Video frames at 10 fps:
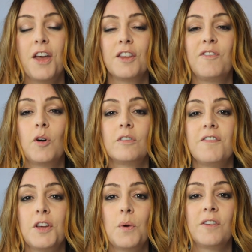The full
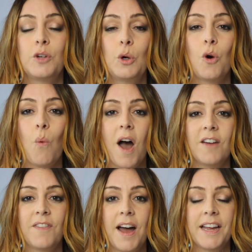review of Google
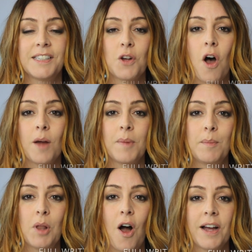Wi-Fi is on my
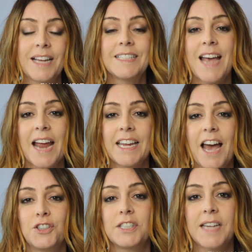blog at Tech
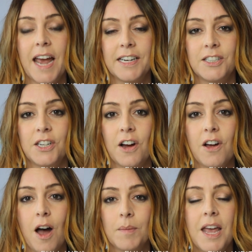Gadgets Canada dot
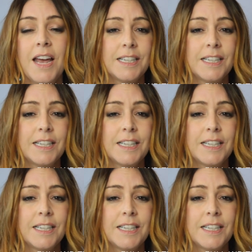com.